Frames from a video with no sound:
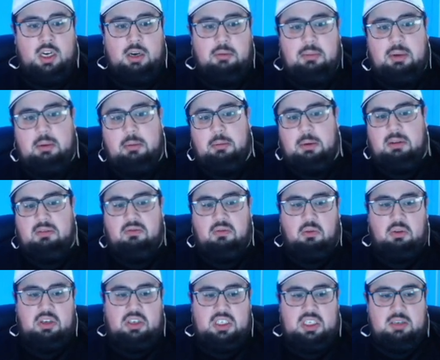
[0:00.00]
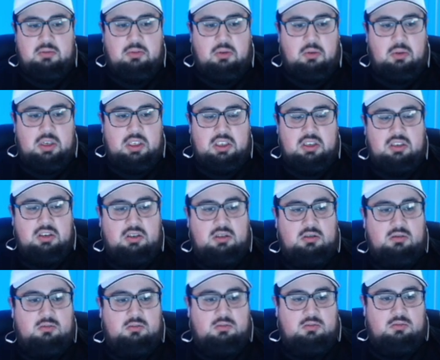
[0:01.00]
maybe by 14 points.
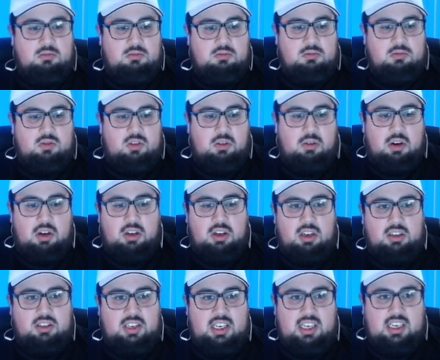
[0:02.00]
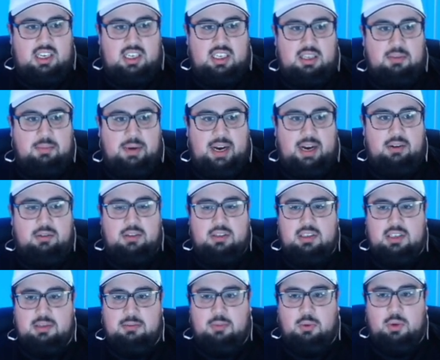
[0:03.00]
So I'll take the
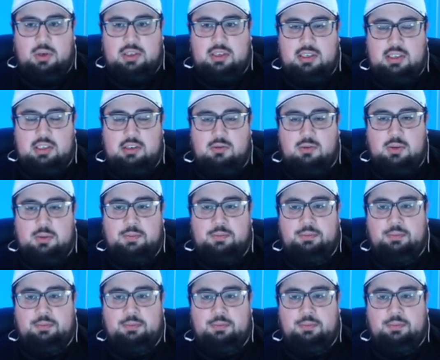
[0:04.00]
Pirates and the points in this one.